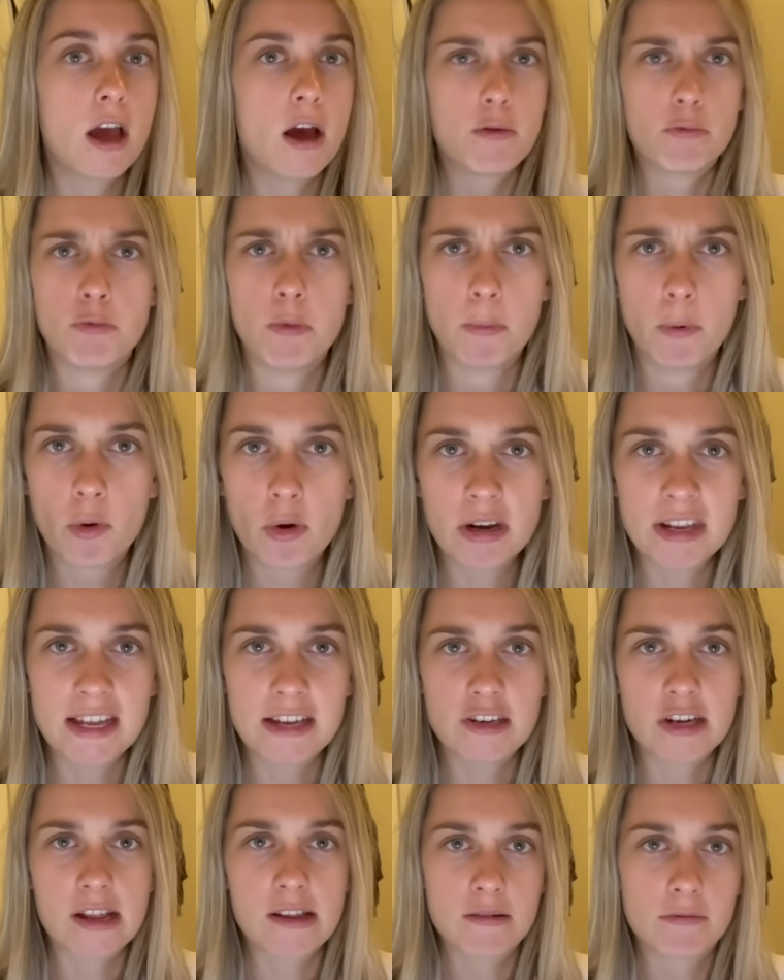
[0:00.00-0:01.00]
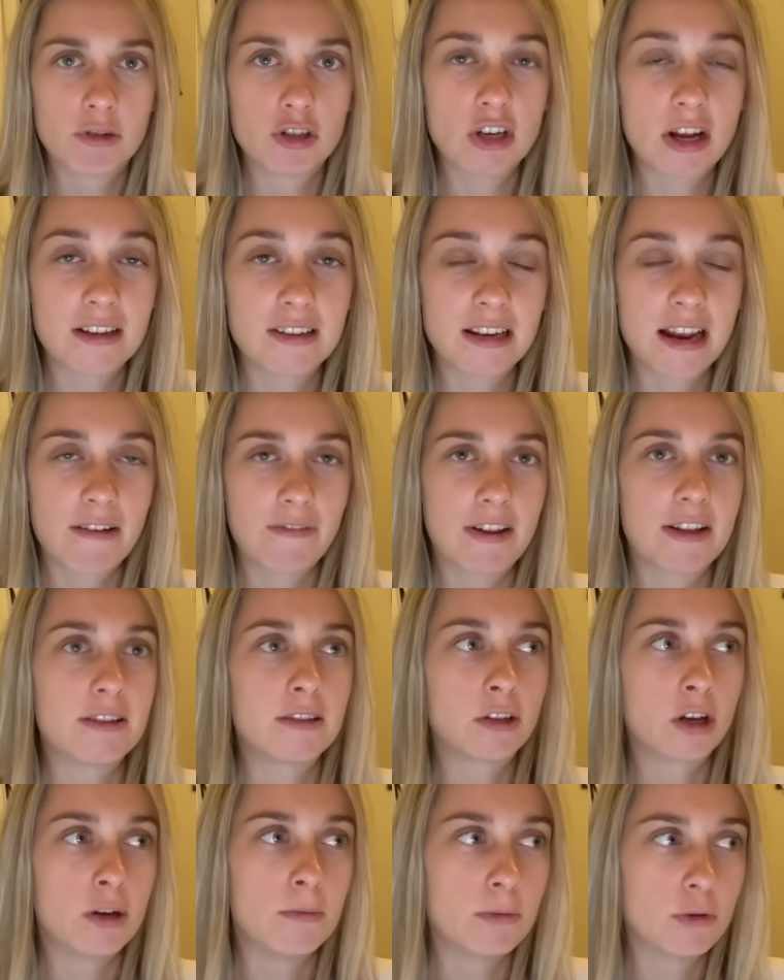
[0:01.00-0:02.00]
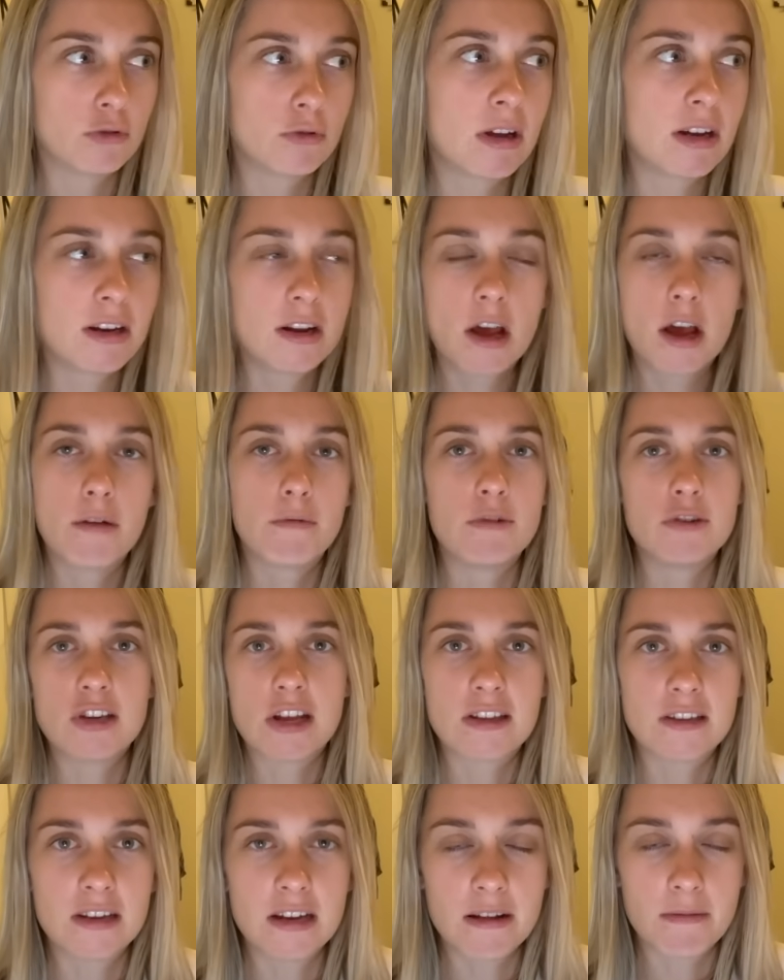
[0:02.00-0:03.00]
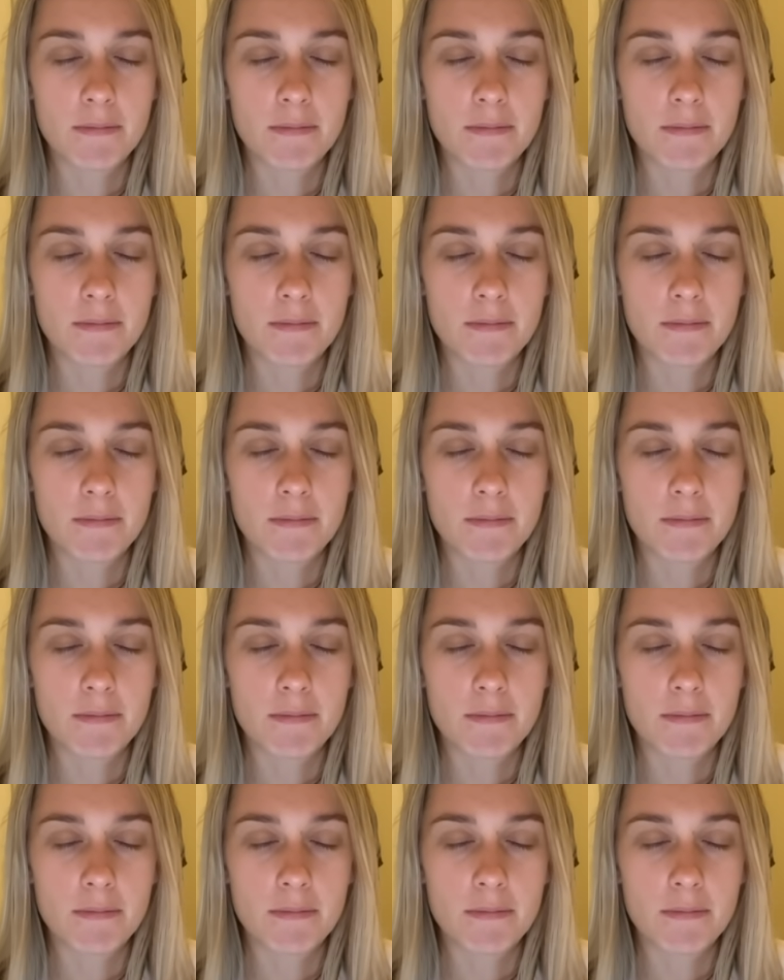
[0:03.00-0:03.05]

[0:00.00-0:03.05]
Reportedly rejected Atletico Madrid, rejected